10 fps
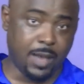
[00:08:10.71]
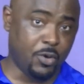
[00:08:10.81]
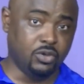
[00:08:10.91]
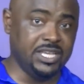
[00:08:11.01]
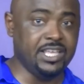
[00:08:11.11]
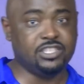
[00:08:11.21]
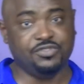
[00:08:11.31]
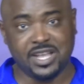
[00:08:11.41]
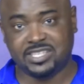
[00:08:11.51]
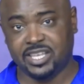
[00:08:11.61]
I'm only
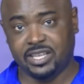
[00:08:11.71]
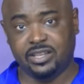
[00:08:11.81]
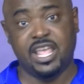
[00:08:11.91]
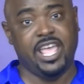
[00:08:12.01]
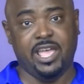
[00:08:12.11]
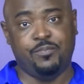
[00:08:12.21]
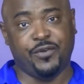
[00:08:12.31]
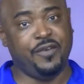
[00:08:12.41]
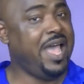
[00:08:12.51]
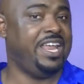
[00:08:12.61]
interested in
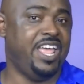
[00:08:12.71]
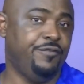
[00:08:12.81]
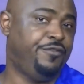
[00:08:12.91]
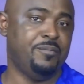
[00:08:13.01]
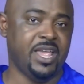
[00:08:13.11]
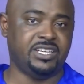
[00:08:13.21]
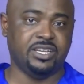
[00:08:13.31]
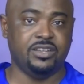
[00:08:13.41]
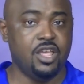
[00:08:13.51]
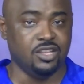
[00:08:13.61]
providing
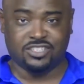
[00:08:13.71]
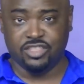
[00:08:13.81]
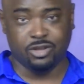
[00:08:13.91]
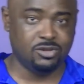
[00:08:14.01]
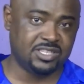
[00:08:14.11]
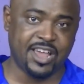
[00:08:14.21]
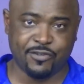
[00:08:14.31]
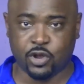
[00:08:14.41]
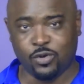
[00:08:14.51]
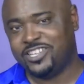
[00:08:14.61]
information to those that
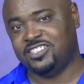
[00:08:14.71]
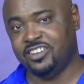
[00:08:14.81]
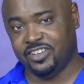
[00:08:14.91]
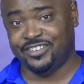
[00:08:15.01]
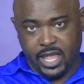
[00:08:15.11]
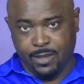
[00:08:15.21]
requested it.